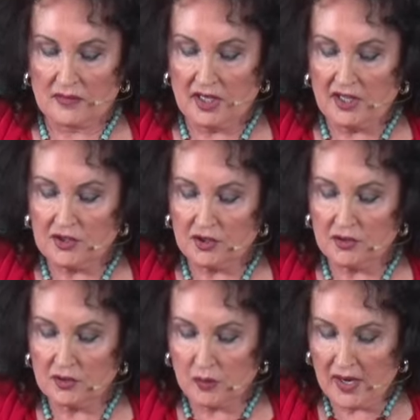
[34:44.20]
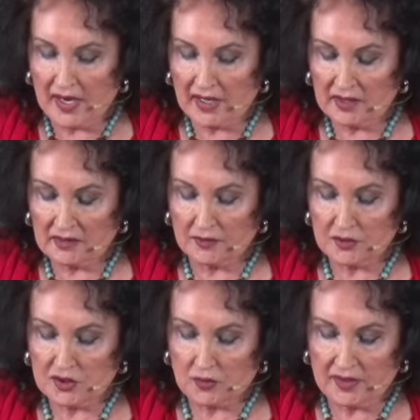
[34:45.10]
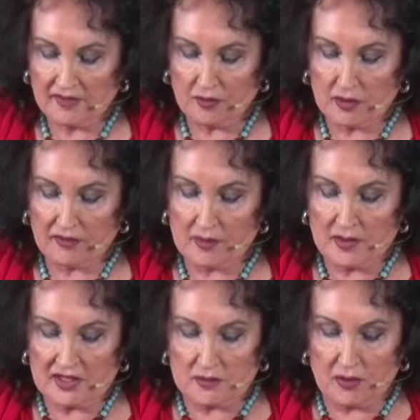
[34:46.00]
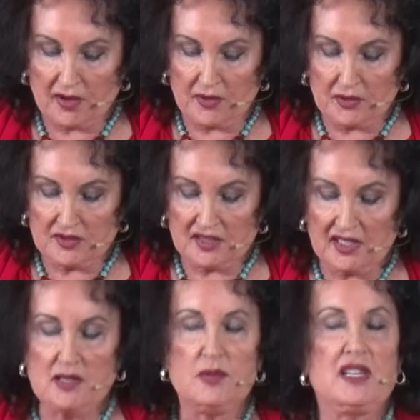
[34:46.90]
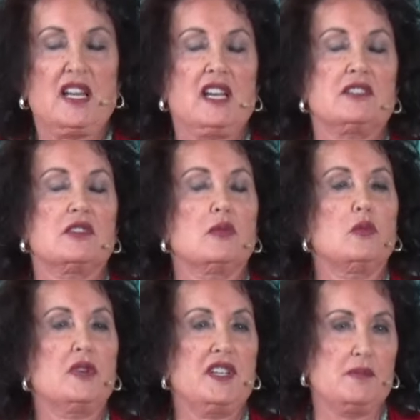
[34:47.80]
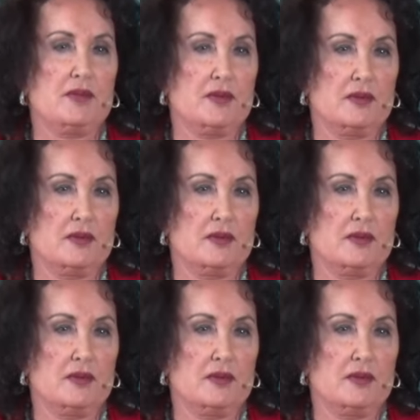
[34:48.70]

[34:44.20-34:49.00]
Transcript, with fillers: he turned away in verse 24 from his brothers and he began to weep.